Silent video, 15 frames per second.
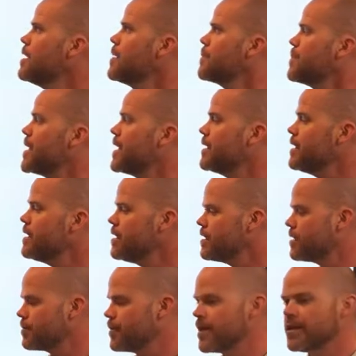
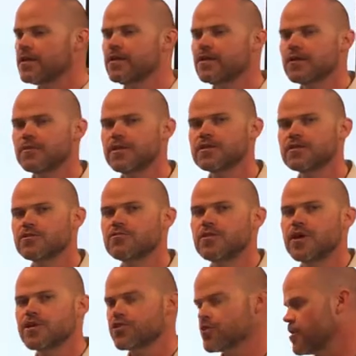Medir, medir means to
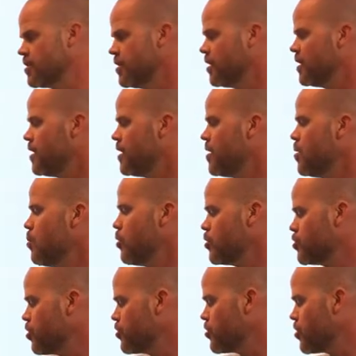measure.
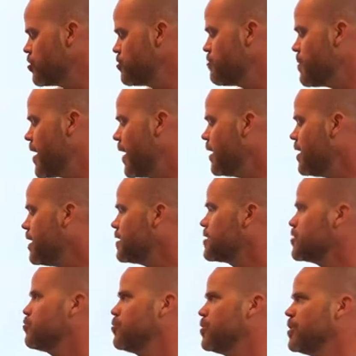Vosotros
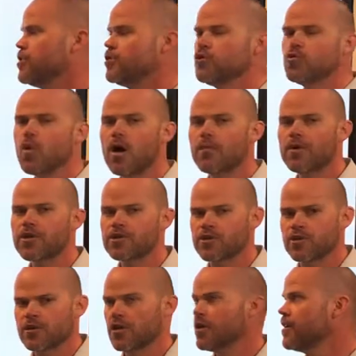medís would be you all
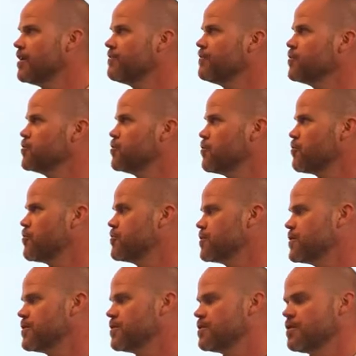measure. Again, vosotros
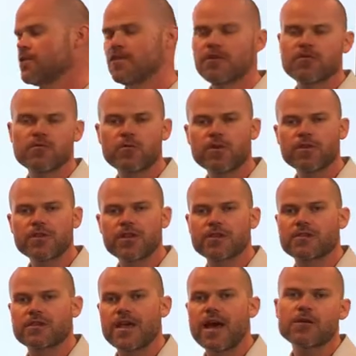is the other one
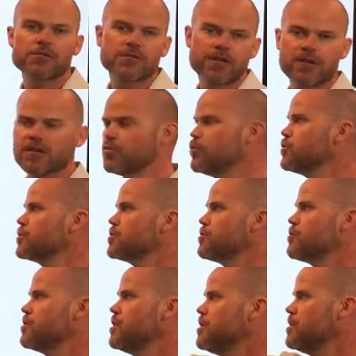that's outside of the boot, so
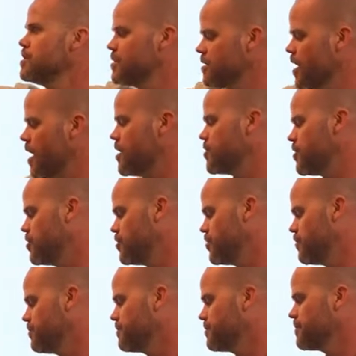the E is not changing.